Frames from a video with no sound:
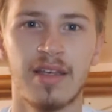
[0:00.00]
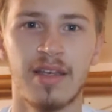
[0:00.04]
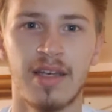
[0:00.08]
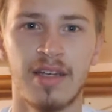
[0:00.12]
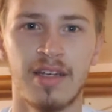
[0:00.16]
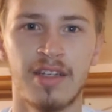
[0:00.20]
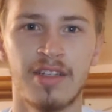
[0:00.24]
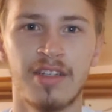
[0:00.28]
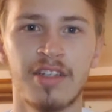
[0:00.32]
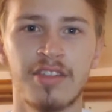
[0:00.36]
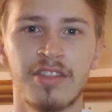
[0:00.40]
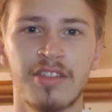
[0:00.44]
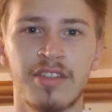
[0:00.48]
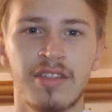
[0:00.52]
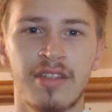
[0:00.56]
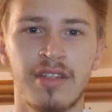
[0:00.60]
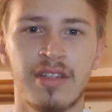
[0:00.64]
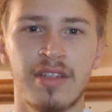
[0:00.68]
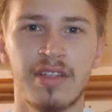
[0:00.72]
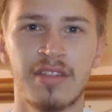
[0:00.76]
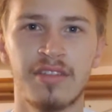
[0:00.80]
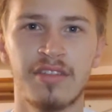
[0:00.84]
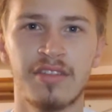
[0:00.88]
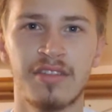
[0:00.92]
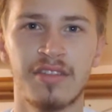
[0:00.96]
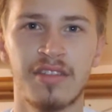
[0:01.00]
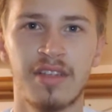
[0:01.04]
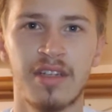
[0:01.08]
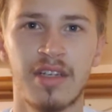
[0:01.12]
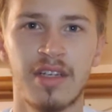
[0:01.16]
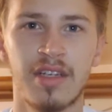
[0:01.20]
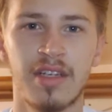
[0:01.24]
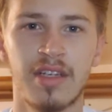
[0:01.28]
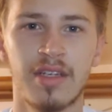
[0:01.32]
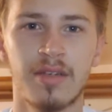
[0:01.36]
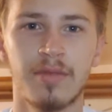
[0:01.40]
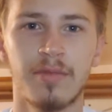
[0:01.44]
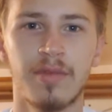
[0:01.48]
In addition to this,
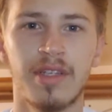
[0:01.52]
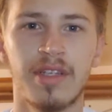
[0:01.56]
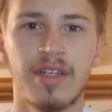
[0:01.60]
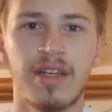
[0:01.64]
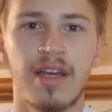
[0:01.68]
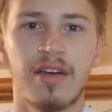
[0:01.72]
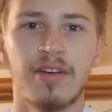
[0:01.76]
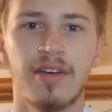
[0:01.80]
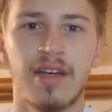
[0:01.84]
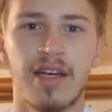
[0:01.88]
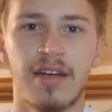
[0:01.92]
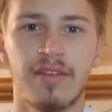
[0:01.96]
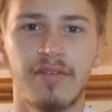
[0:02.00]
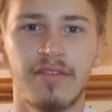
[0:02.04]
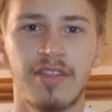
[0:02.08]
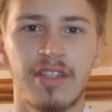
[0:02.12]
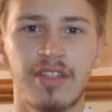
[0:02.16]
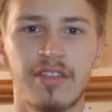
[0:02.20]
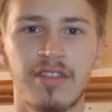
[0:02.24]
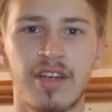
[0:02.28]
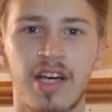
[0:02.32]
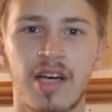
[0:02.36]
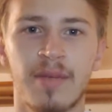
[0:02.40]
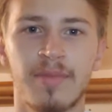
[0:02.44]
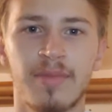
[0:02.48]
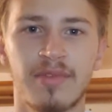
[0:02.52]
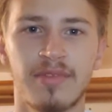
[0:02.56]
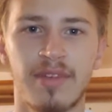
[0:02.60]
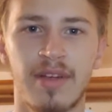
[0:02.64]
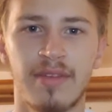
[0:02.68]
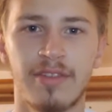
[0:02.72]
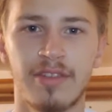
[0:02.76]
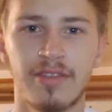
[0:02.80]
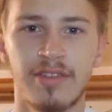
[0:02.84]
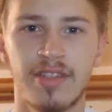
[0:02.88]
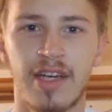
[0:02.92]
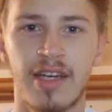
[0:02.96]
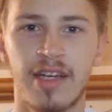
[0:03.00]
we now have the top
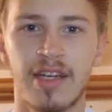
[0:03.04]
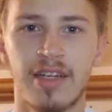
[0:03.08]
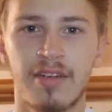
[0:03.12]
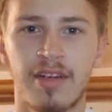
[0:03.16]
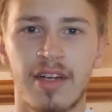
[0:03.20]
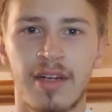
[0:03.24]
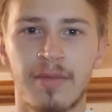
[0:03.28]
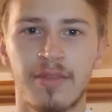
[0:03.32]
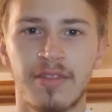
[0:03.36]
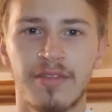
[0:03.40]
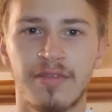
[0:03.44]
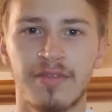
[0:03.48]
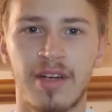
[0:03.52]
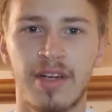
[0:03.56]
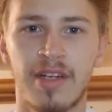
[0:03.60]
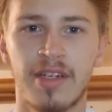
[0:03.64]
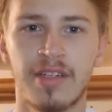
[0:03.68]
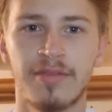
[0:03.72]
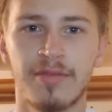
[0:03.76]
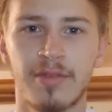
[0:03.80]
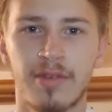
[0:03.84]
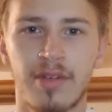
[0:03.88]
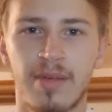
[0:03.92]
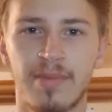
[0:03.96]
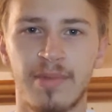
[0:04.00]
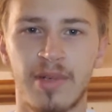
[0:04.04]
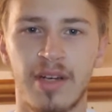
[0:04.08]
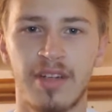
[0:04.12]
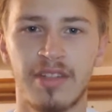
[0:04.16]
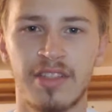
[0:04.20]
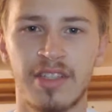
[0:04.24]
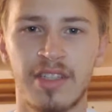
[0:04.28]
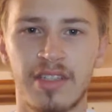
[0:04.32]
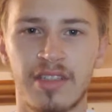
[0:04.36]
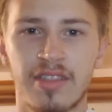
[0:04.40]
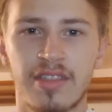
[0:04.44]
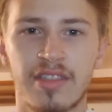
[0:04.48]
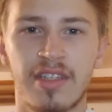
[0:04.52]
level diagram defined for our
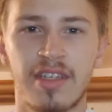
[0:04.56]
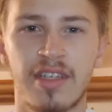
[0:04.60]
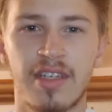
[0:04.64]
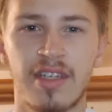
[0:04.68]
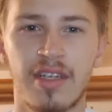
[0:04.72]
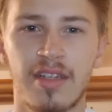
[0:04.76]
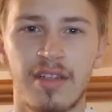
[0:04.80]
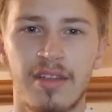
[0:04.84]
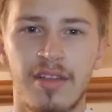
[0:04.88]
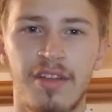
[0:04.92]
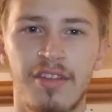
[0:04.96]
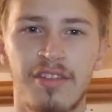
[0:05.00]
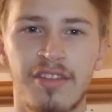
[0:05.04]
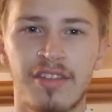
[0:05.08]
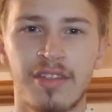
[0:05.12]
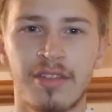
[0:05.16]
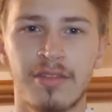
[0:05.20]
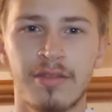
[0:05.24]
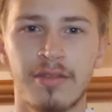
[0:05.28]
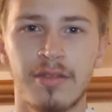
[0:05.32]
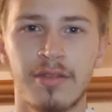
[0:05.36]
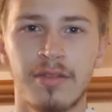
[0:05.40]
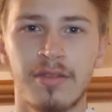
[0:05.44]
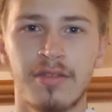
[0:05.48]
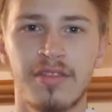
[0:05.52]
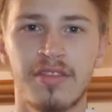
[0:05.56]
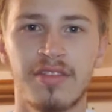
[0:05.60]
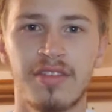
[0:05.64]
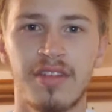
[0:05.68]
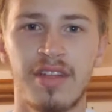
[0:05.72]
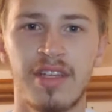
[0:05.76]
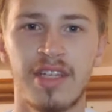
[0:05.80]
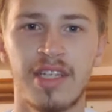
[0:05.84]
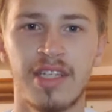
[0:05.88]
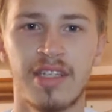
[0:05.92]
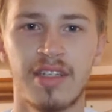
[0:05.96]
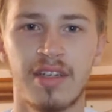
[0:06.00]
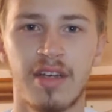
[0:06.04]
project. This includes
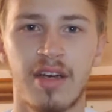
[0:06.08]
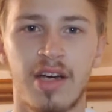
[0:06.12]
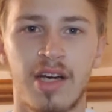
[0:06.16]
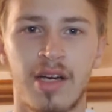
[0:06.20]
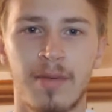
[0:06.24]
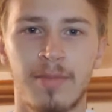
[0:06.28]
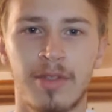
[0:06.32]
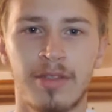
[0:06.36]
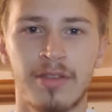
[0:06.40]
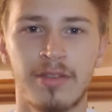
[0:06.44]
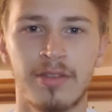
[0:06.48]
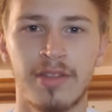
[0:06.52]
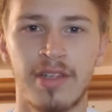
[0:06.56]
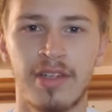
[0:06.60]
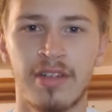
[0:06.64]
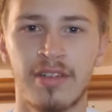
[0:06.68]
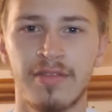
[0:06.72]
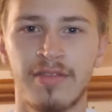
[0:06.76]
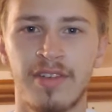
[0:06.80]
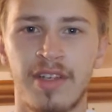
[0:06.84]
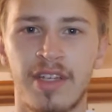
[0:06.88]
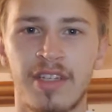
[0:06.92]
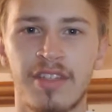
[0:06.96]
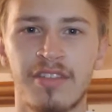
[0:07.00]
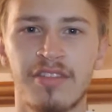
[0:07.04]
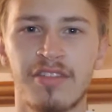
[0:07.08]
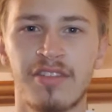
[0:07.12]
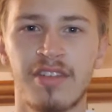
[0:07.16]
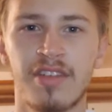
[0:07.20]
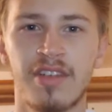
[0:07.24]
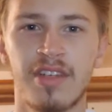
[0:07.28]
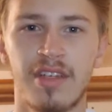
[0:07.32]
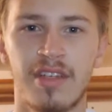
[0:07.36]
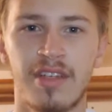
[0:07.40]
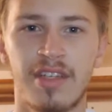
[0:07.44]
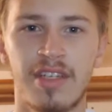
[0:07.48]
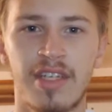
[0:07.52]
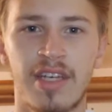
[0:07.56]
the optical interface,
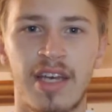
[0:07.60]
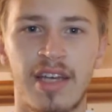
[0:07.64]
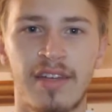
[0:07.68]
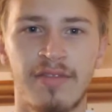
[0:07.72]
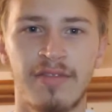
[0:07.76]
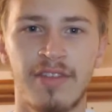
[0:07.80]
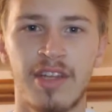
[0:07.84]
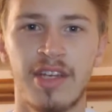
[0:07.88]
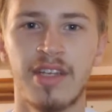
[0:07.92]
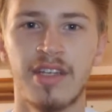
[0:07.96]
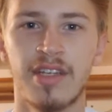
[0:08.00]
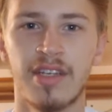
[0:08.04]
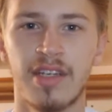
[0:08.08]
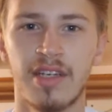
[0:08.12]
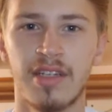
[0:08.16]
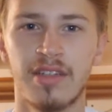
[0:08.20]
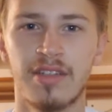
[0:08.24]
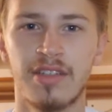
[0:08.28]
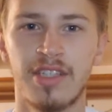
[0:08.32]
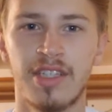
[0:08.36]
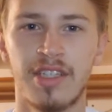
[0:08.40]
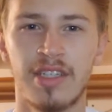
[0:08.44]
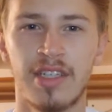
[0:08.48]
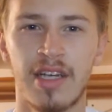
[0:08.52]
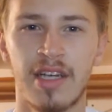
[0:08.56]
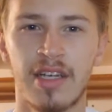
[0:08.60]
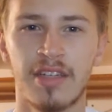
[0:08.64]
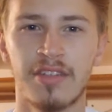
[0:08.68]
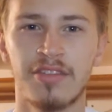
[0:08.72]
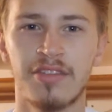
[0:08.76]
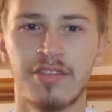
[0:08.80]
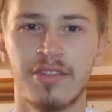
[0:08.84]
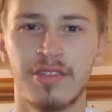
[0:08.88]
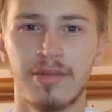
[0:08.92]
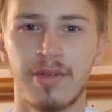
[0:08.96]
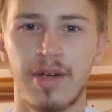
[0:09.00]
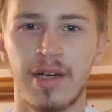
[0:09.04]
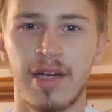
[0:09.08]
the NVIDIA
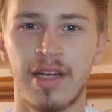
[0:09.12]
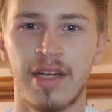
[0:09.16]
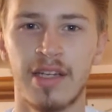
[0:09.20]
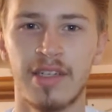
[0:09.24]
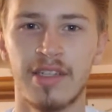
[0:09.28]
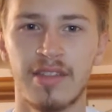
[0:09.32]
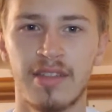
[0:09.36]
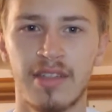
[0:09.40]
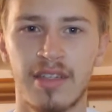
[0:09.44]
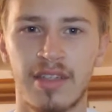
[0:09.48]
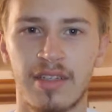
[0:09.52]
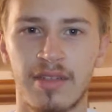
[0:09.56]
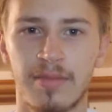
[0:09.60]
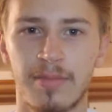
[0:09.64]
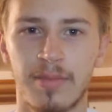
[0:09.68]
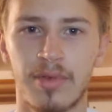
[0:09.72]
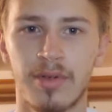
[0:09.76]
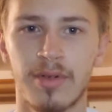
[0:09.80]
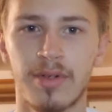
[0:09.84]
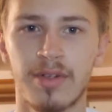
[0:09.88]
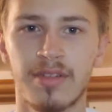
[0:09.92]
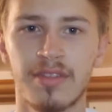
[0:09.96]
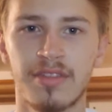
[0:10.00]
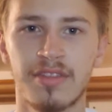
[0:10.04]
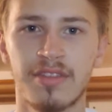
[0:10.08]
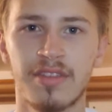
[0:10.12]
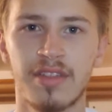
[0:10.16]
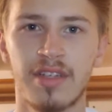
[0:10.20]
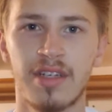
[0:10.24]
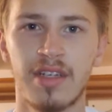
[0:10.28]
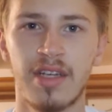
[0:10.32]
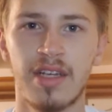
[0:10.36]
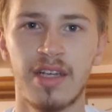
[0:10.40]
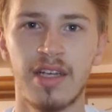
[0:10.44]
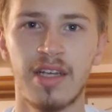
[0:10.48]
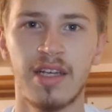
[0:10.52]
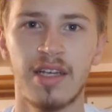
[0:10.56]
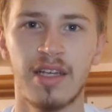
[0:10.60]
TX2i boards,
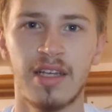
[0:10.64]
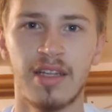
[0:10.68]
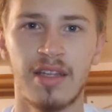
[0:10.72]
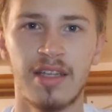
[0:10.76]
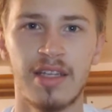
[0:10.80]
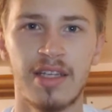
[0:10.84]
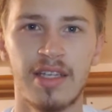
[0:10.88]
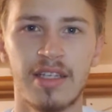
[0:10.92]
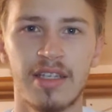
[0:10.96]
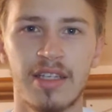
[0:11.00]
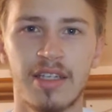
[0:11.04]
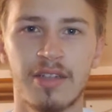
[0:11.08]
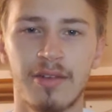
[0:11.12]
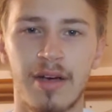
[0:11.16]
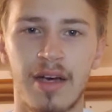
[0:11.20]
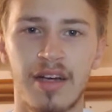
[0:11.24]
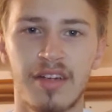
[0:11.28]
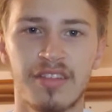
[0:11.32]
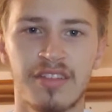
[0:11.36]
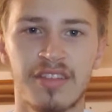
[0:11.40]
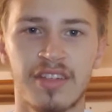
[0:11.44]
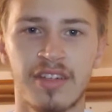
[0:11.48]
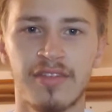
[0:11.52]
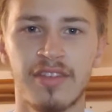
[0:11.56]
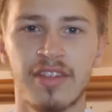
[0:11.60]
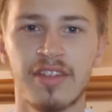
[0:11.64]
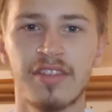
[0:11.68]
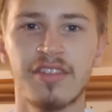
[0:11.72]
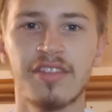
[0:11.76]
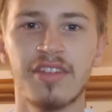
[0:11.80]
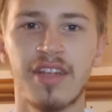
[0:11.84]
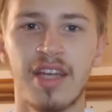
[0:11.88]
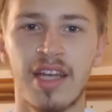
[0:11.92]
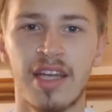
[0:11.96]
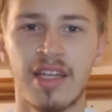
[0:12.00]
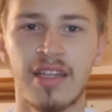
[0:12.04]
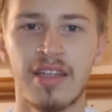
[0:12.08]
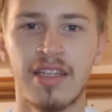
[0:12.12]
the cloud
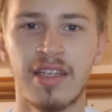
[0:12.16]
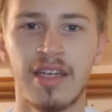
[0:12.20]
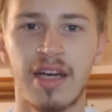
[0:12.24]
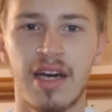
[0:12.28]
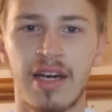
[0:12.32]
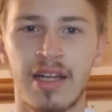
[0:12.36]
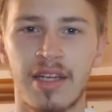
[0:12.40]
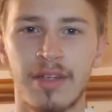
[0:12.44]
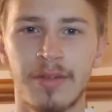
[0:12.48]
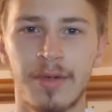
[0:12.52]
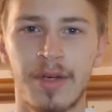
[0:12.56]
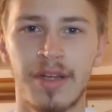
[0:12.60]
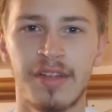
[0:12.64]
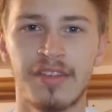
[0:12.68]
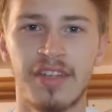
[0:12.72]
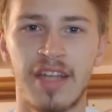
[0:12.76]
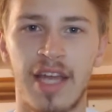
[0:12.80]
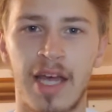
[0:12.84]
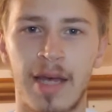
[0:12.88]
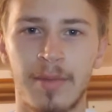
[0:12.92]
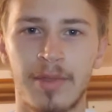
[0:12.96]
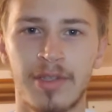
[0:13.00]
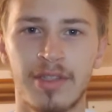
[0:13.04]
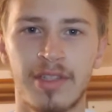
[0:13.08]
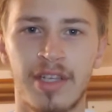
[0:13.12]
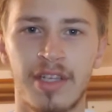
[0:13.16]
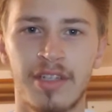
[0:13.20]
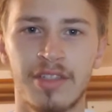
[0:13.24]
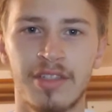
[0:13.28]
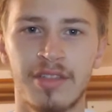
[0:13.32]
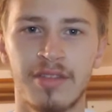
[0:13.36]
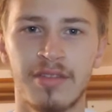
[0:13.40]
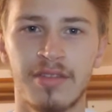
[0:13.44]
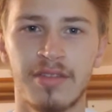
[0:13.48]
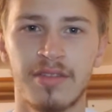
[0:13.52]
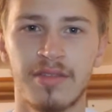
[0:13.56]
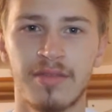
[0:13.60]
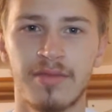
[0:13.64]
service, and the iOS
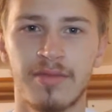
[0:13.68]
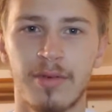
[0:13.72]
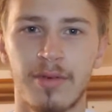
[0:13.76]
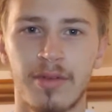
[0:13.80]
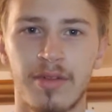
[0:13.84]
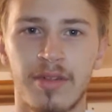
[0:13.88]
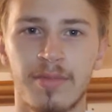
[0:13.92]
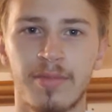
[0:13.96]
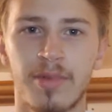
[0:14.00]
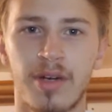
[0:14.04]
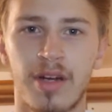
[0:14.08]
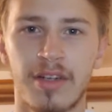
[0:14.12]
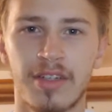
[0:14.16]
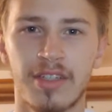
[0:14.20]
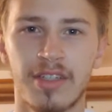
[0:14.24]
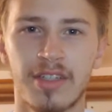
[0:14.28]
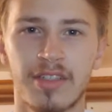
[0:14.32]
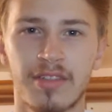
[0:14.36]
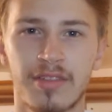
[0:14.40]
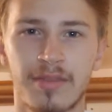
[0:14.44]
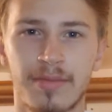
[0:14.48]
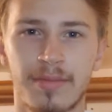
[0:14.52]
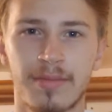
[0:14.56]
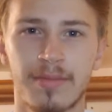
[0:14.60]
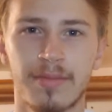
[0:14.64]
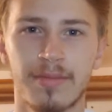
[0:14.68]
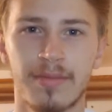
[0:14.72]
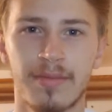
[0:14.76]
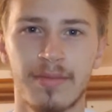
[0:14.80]
application for the project.